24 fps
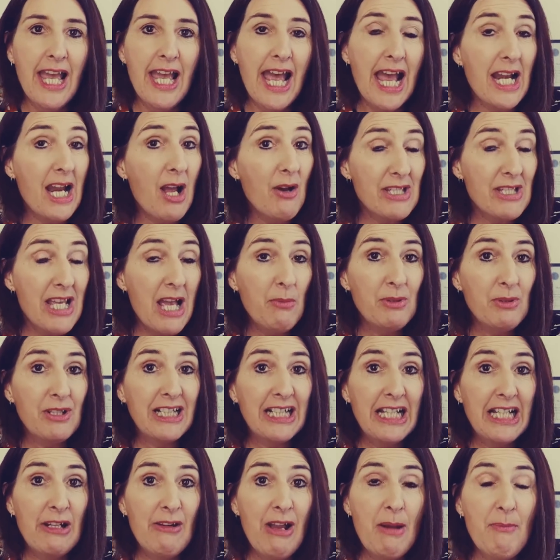And I was able to
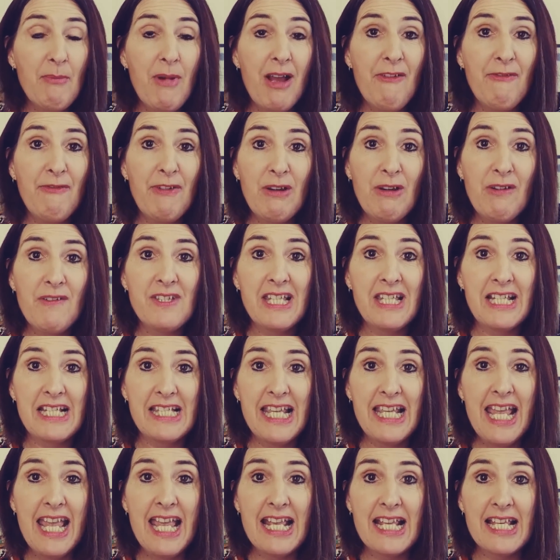clear out my fear of
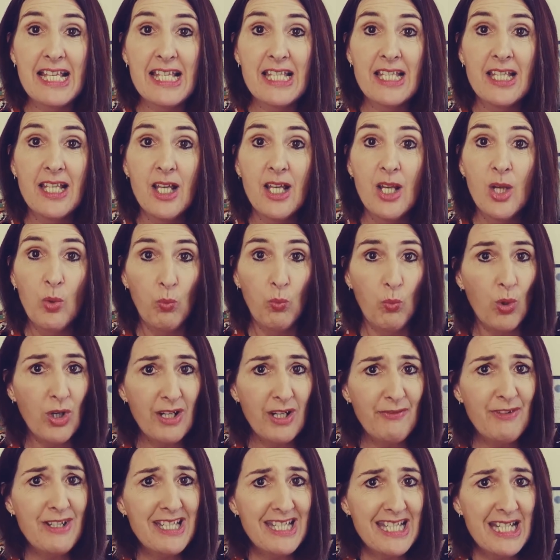success. What
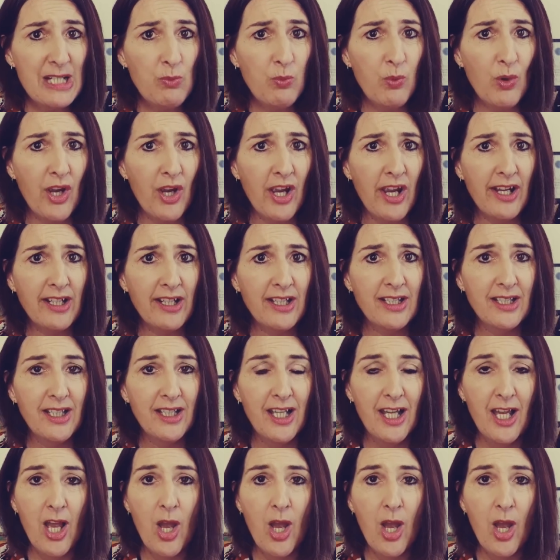if it did work?